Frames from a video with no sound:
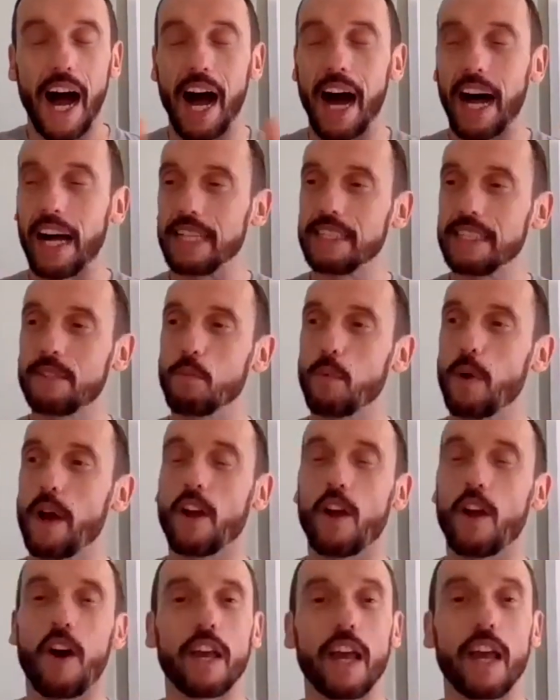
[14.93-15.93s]
And
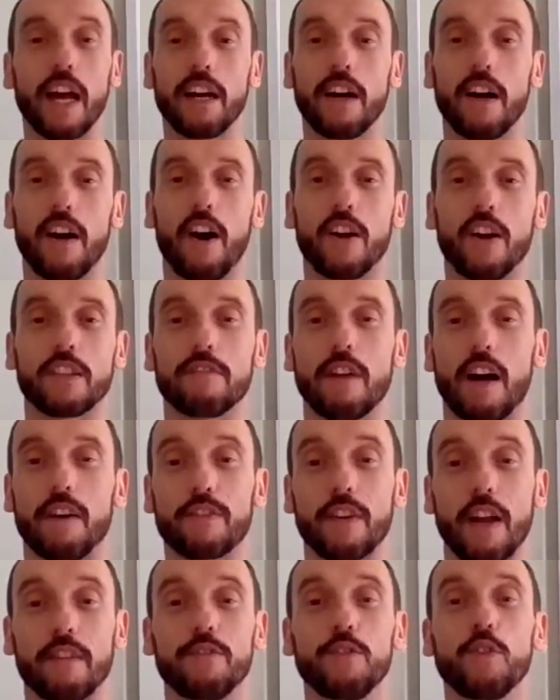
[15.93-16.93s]
where are you on the
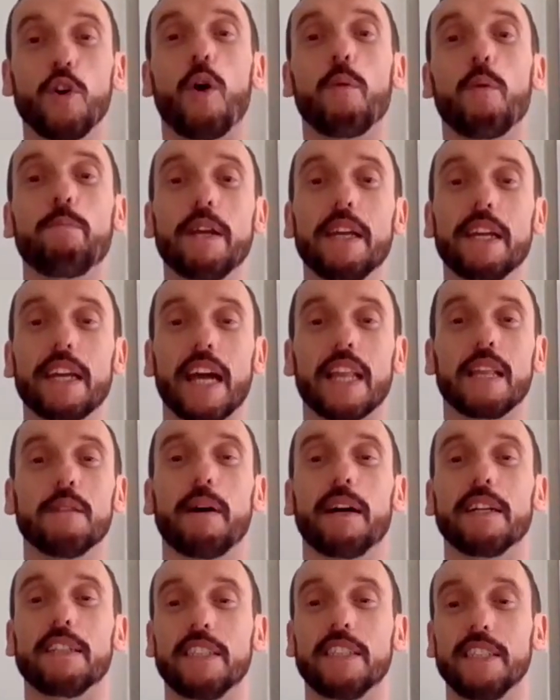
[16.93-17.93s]
Raphograph? 0 being getting the
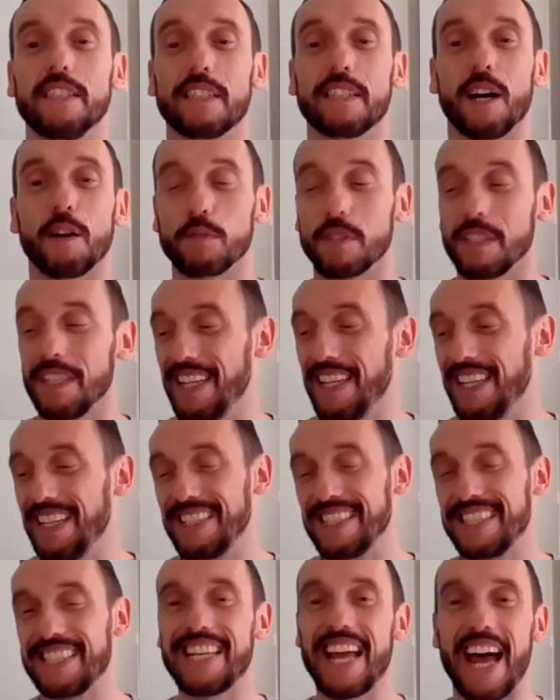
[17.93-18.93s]
bed sheets out,
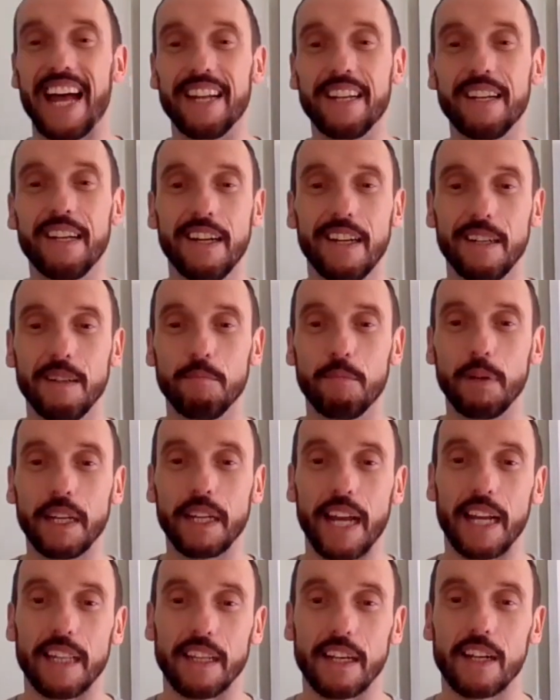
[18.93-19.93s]
10
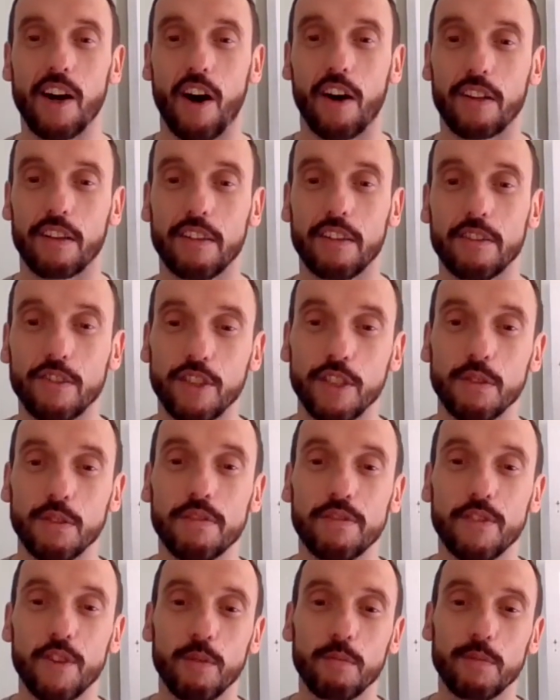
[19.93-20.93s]
being getting the Cardinals
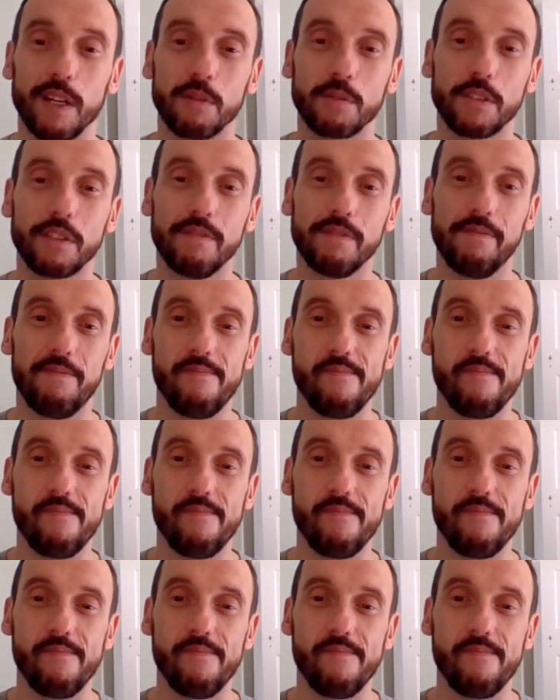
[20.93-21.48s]
uniforms out.